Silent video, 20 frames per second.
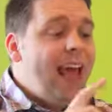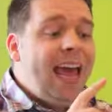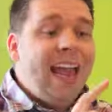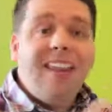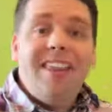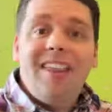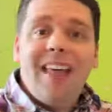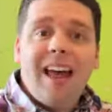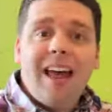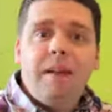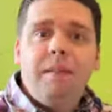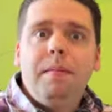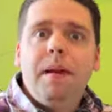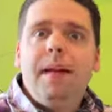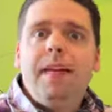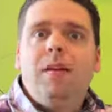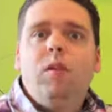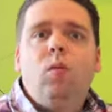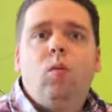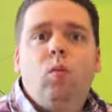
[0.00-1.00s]
and then
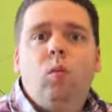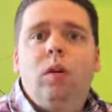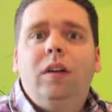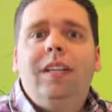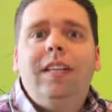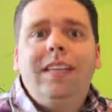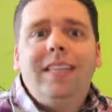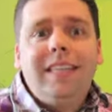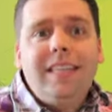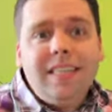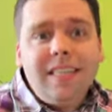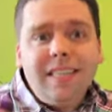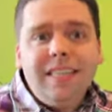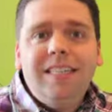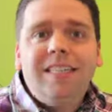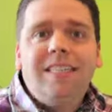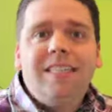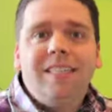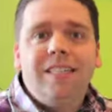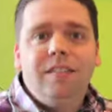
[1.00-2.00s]
make it really
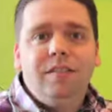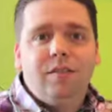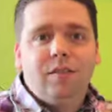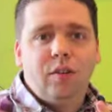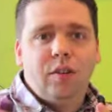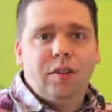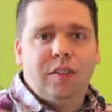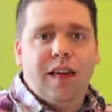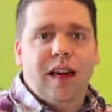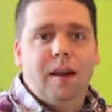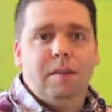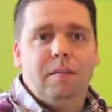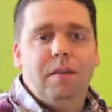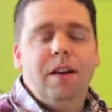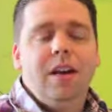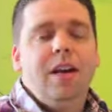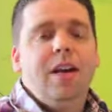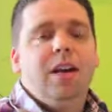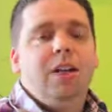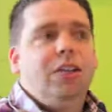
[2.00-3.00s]
easy for
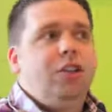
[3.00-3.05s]
them